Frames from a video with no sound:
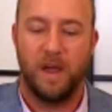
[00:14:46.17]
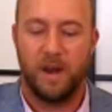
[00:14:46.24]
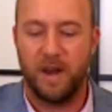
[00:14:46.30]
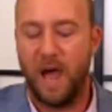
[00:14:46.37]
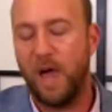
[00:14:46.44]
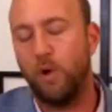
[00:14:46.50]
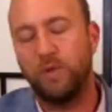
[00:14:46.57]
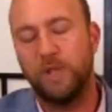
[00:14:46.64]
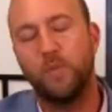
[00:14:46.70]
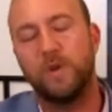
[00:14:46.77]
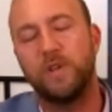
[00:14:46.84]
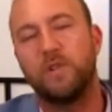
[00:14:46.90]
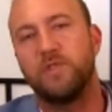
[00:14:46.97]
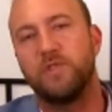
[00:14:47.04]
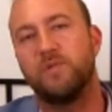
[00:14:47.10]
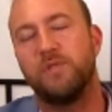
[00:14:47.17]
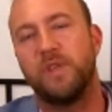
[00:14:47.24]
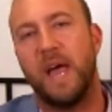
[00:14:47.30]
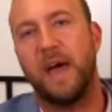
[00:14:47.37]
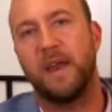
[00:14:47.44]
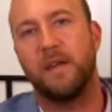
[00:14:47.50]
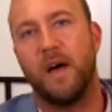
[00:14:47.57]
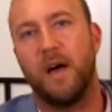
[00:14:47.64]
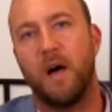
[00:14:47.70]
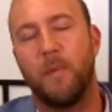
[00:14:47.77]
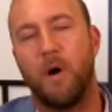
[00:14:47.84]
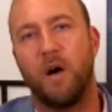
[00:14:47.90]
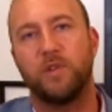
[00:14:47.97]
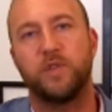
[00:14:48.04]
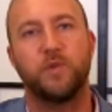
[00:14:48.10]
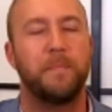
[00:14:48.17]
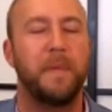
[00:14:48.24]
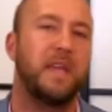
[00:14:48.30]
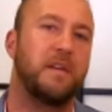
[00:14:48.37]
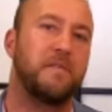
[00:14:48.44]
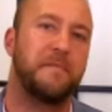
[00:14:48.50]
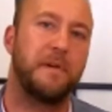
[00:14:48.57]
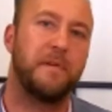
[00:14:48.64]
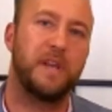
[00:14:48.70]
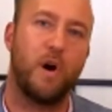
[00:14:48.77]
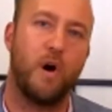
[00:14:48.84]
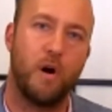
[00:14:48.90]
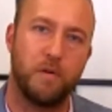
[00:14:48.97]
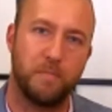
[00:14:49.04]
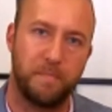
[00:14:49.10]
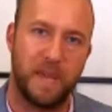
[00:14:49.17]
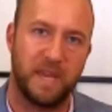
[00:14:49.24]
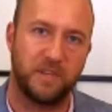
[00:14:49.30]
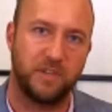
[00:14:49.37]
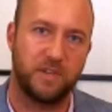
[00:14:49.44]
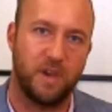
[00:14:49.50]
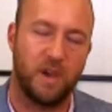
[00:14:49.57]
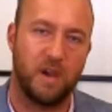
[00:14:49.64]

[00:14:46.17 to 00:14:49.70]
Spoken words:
Not only when you do that, also make it very heart-based.